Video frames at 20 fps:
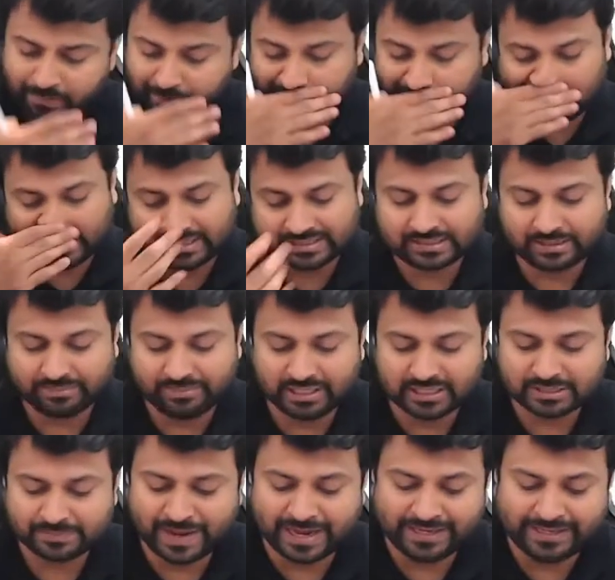but there is some
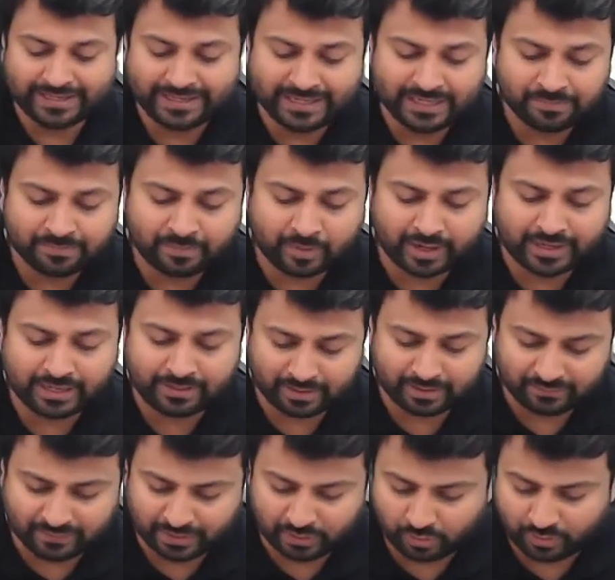disparity in point number
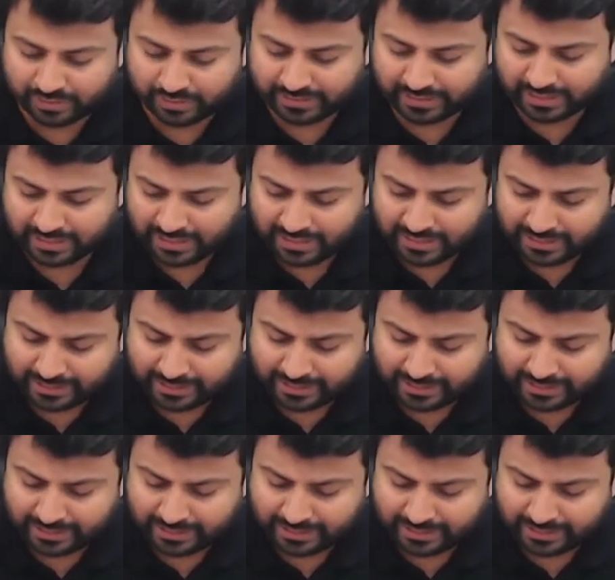1 over here.